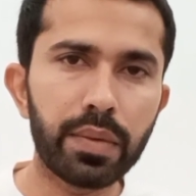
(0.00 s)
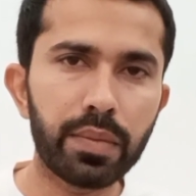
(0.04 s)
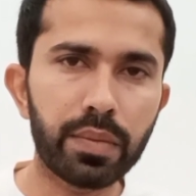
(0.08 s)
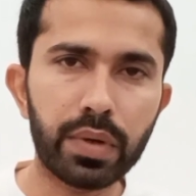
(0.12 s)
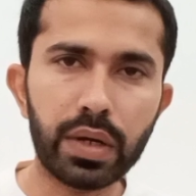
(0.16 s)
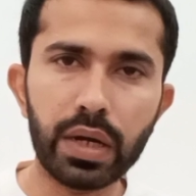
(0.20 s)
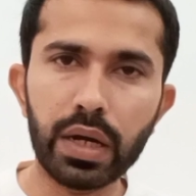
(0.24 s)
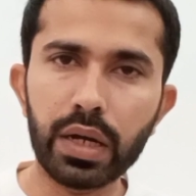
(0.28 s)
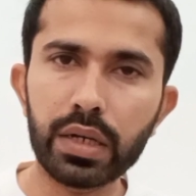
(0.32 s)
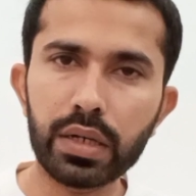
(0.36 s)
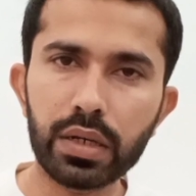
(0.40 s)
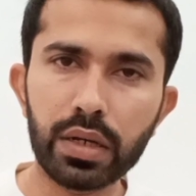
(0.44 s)

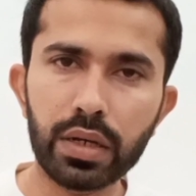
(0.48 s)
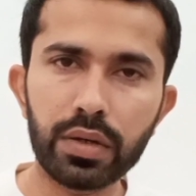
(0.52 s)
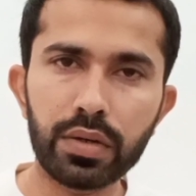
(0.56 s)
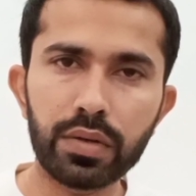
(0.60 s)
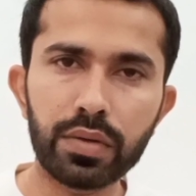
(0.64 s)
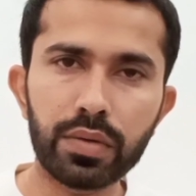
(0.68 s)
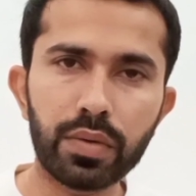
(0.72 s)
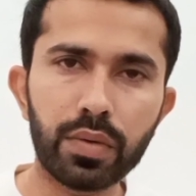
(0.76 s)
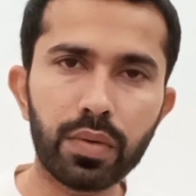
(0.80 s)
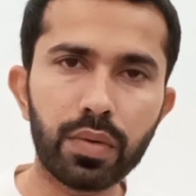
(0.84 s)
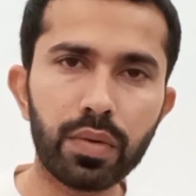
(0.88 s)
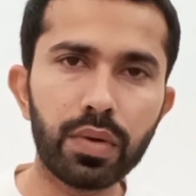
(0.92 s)
gun
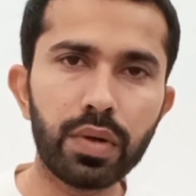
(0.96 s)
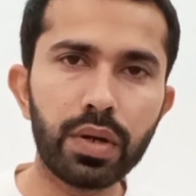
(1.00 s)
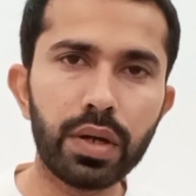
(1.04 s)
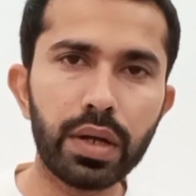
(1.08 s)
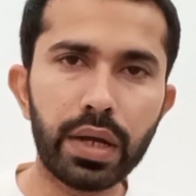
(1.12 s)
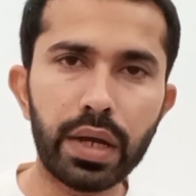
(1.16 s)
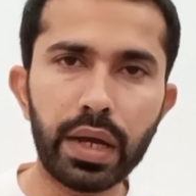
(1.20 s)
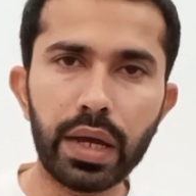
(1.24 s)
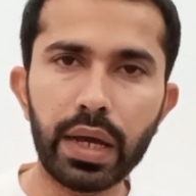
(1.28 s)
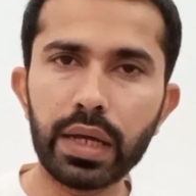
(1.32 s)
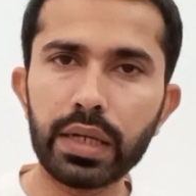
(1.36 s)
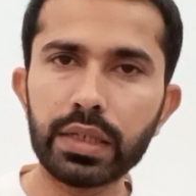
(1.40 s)
control,
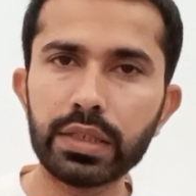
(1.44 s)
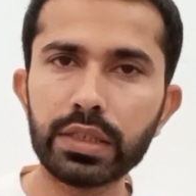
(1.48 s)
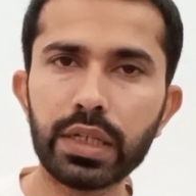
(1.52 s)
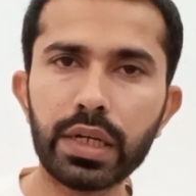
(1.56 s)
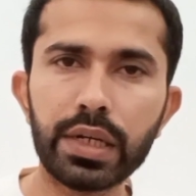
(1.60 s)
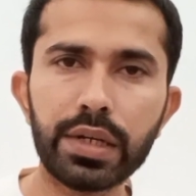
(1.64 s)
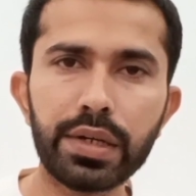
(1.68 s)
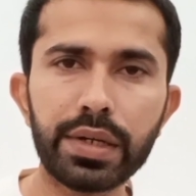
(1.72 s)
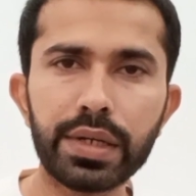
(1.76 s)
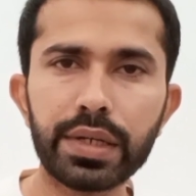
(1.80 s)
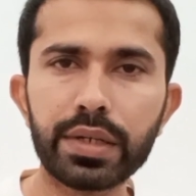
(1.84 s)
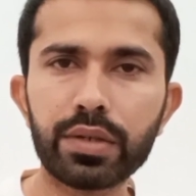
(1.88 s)
and
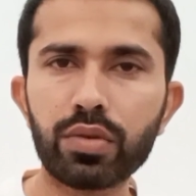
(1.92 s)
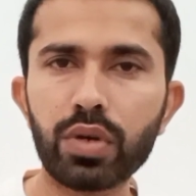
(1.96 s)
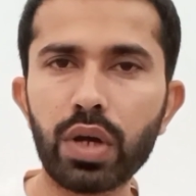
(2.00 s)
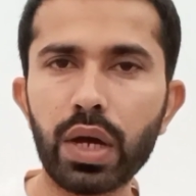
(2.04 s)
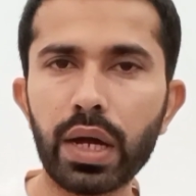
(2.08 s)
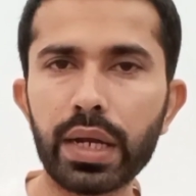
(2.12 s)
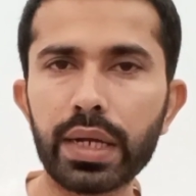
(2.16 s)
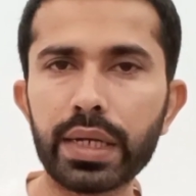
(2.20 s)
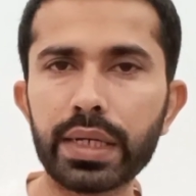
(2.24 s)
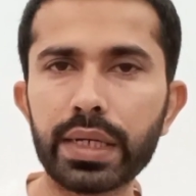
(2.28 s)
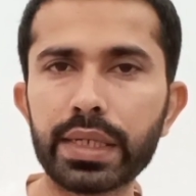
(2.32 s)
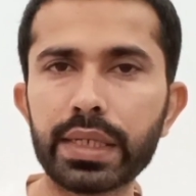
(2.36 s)
gender
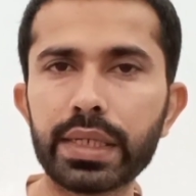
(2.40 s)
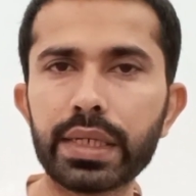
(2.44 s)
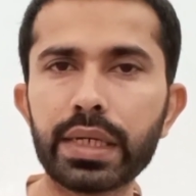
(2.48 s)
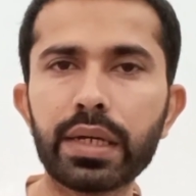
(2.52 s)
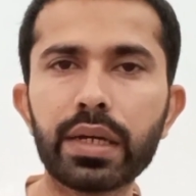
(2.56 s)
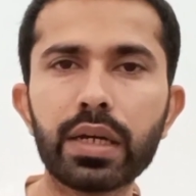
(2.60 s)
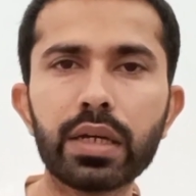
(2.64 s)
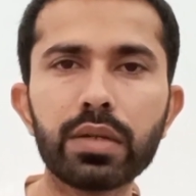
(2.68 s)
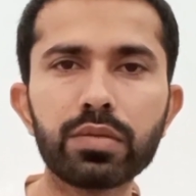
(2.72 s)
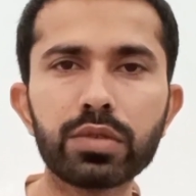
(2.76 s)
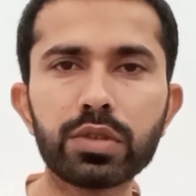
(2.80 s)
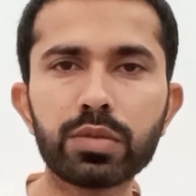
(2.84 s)
equality have
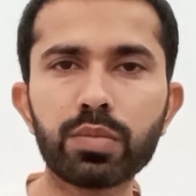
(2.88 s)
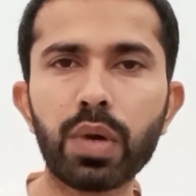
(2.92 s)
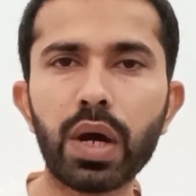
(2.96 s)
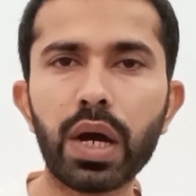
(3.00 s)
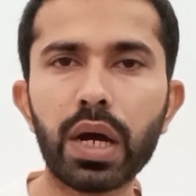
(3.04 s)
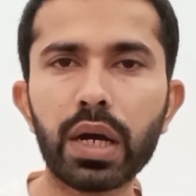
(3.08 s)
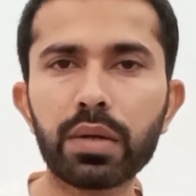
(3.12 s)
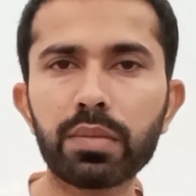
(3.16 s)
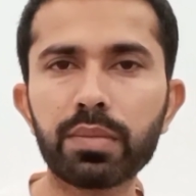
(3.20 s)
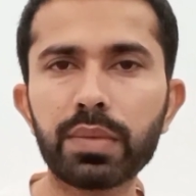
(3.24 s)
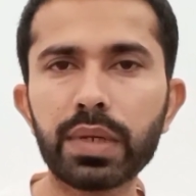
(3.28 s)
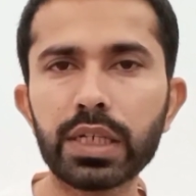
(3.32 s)
sparked
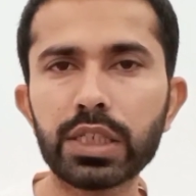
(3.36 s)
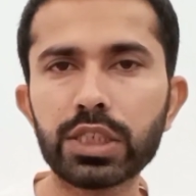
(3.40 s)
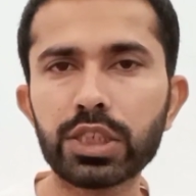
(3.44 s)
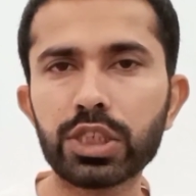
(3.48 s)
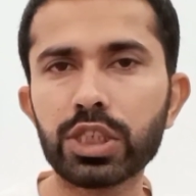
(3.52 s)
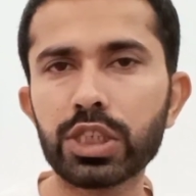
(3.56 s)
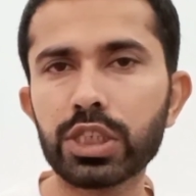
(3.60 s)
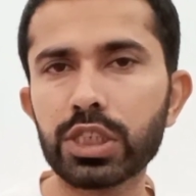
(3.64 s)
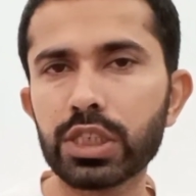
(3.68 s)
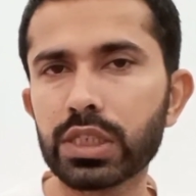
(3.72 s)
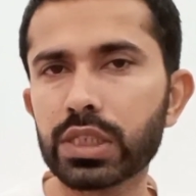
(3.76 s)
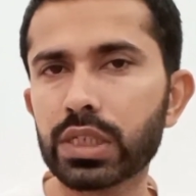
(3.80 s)
passionate
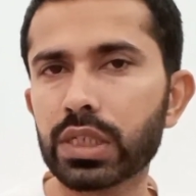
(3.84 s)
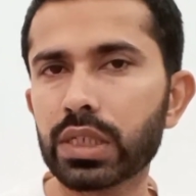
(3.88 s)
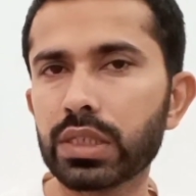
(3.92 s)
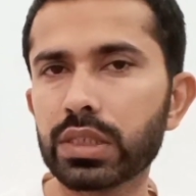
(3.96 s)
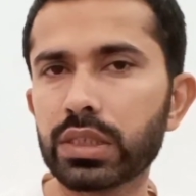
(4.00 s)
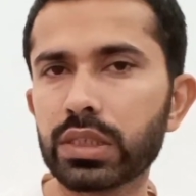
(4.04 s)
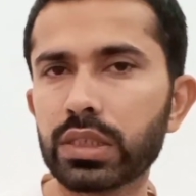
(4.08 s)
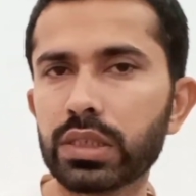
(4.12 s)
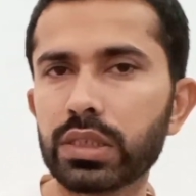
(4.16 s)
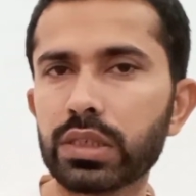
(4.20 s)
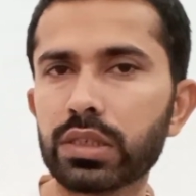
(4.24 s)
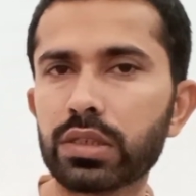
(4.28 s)

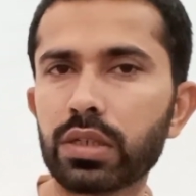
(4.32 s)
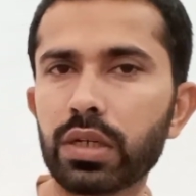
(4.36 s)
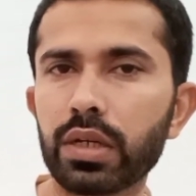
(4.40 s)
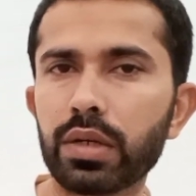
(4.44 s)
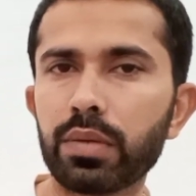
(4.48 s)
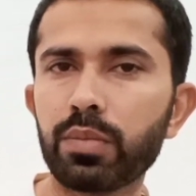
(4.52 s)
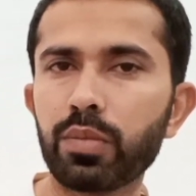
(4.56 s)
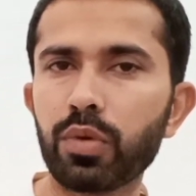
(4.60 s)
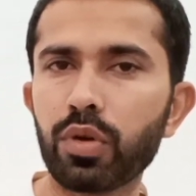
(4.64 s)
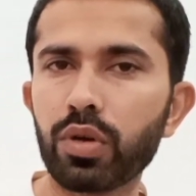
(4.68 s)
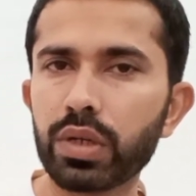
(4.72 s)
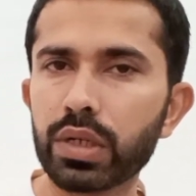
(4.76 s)
discussions and
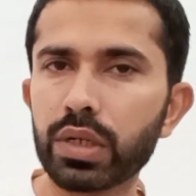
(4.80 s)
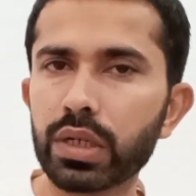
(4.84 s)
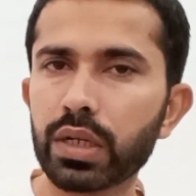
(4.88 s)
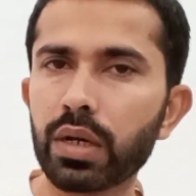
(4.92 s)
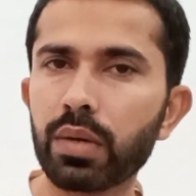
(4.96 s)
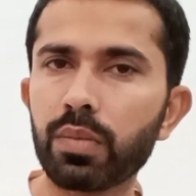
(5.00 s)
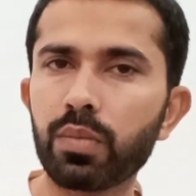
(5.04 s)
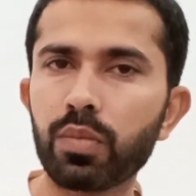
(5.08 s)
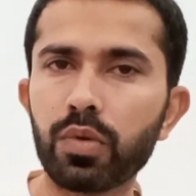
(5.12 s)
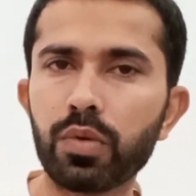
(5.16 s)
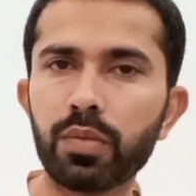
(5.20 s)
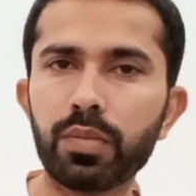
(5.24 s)
political
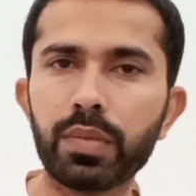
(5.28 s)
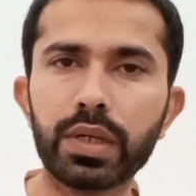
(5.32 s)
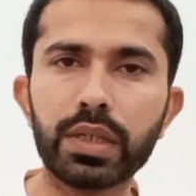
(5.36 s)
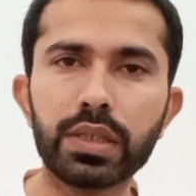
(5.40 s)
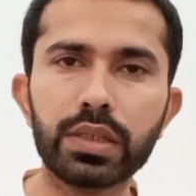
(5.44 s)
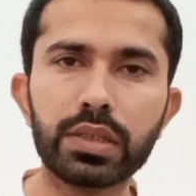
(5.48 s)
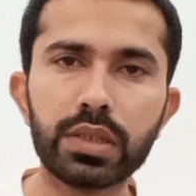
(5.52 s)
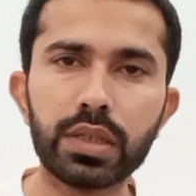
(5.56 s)
movements,